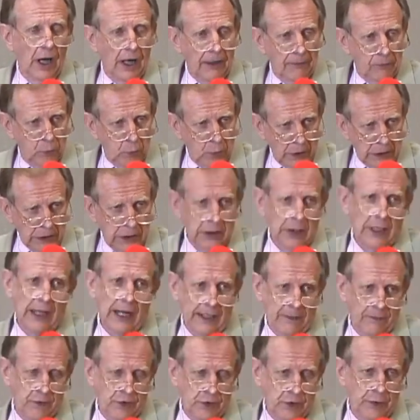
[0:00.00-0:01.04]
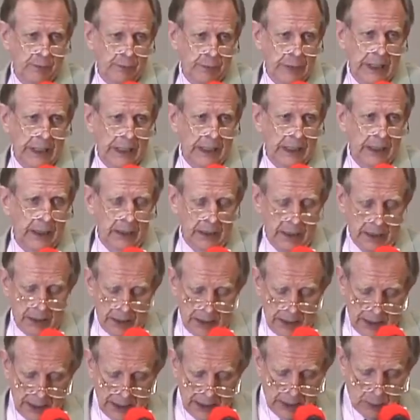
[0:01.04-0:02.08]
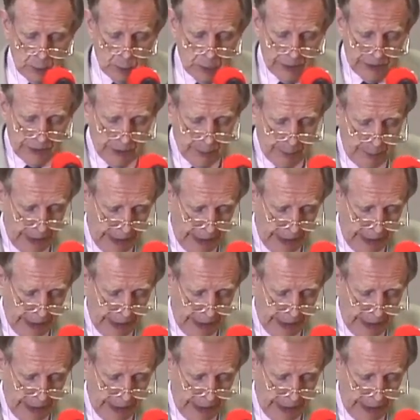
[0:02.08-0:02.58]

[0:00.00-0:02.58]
of what life should be and what the,